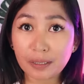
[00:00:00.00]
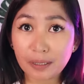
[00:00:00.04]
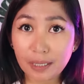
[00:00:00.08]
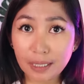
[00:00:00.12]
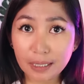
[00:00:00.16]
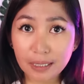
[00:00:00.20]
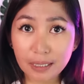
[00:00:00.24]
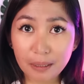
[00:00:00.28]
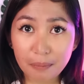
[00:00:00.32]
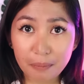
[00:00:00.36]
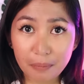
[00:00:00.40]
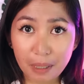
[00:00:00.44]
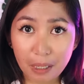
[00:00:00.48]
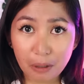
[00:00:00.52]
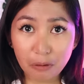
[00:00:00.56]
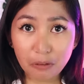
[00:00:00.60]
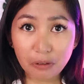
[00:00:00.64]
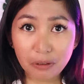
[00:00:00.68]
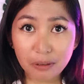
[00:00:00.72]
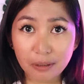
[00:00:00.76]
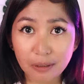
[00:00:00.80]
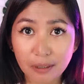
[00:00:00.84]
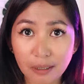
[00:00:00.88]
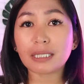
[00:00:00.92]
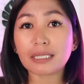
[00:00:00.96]
this amount.
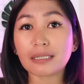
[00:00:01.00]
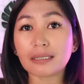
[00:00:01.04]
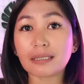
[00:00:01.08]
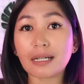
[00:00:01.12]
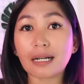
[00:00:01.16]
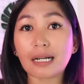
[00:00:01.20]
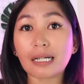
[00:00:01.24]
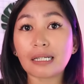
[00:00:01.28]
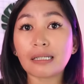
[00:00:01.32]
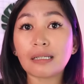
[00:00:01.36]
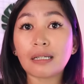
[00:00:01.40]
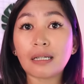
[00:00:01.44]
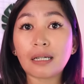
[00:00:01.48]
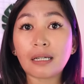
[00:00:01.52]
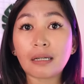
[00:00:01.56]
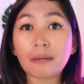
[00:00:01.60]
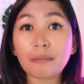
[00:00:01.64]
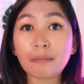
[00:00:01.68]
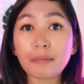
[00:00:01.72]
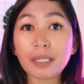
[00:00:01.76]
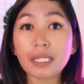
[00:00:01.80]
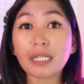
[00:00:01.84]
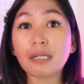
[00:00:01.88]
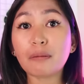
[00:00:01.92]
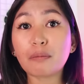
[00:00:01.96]
Basta,
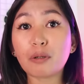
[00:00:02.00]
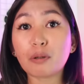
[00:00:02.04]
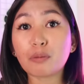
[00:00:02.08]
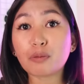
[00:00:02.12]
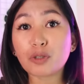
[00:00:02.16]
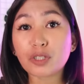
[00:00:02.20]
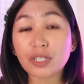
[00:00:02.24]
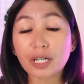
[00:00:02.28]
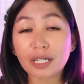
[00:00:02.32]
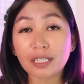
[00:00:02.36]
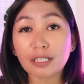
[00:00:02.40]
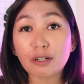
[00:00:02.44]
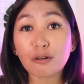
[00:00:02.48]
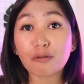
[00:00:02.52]
minimum siya